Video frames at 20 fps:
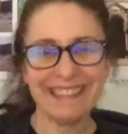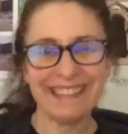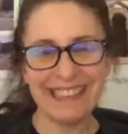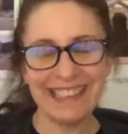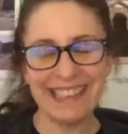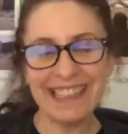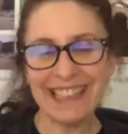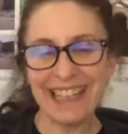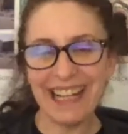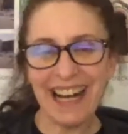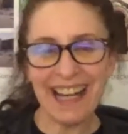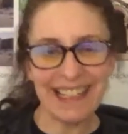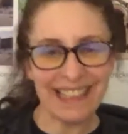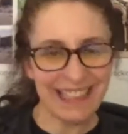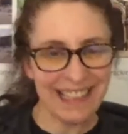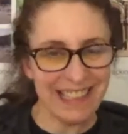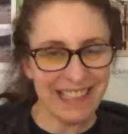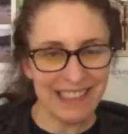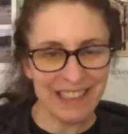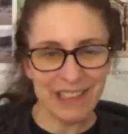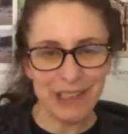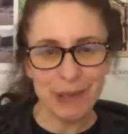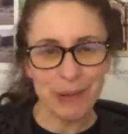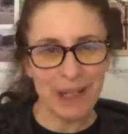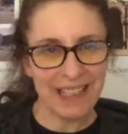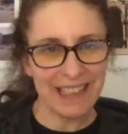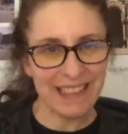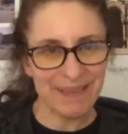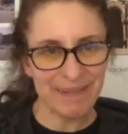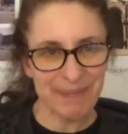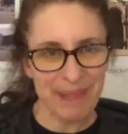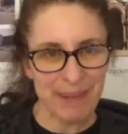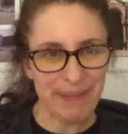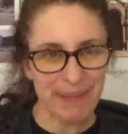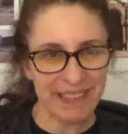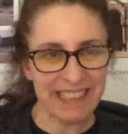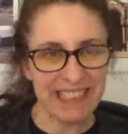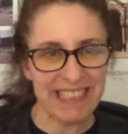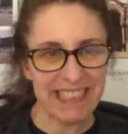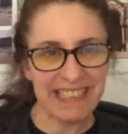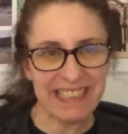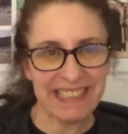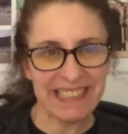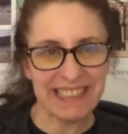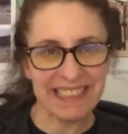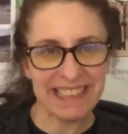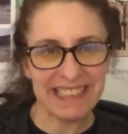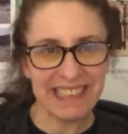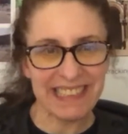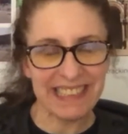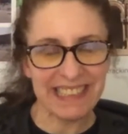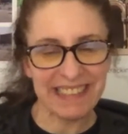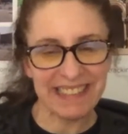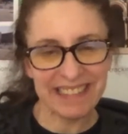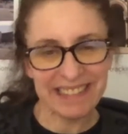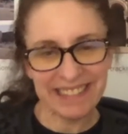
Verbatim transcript: he got it. He knew what people needed to see.